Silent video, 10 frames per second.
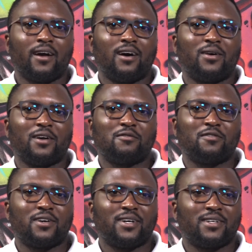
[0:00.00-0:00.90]

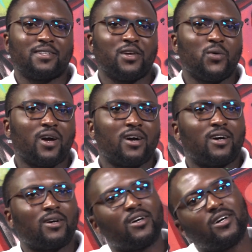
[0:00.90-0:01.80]
However, they were
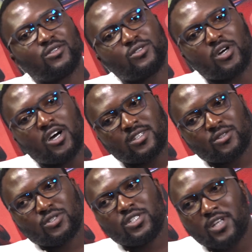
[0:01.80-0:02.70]

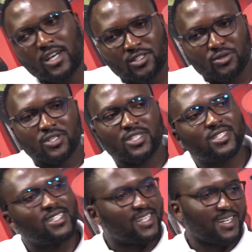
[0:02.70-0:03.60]

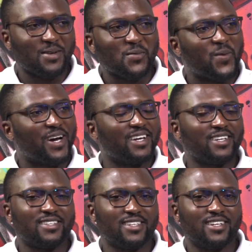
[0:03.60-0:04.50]
astonished
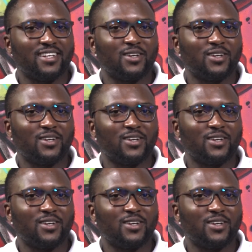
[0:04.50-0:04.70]
by the